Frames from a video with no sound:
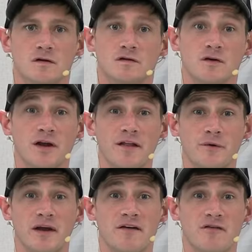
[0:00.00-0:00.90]
So now that
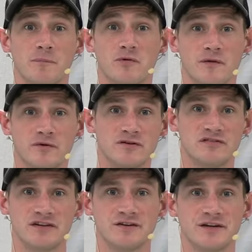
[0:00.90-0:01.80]
we have our perimeter
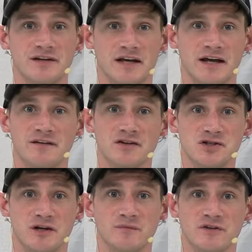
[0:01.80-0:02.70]
sealant and the
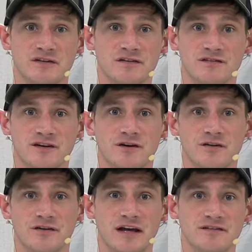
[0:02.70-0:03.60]
shims on the sill,
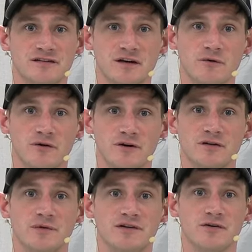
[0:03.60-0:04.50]
the next thing we're going
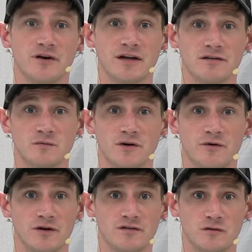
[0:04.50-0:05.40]
to be doing is we're
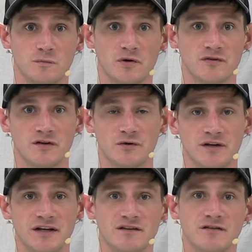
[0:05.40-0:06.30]
going to put the
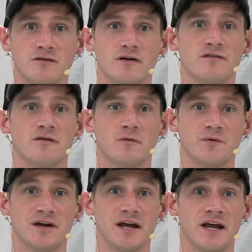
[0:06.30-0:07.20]
unit into the rough
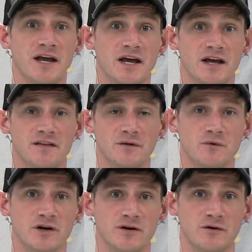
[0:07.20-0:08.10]
opening and then
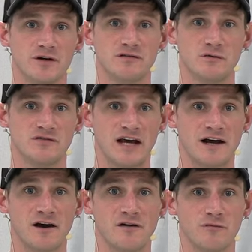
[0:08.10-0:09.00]
we are going to
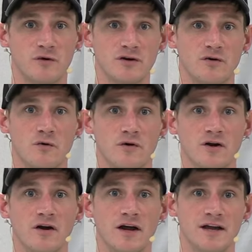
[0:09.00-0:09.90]
tack off one
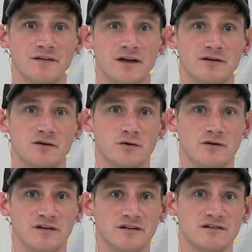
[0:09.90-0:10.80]
corner and then go
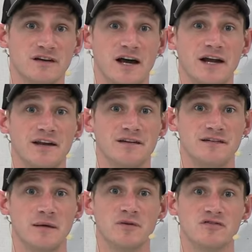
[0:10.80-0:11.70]
to the inside and
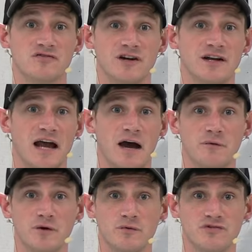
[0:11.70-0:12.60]
demonstrate how
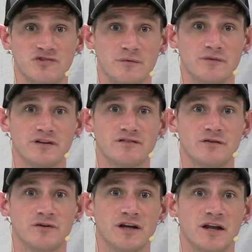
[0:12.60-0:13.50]
we would shim this
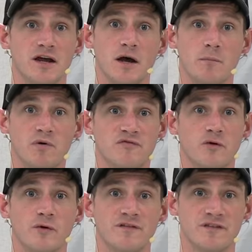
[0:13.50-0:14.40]
unit
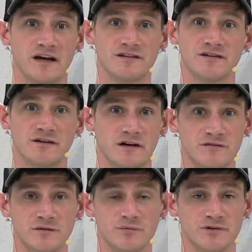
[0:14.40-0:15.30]
before we fasten it
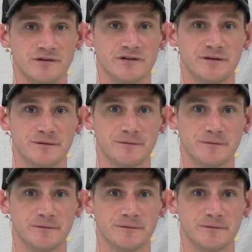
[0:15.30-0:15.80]
off completely.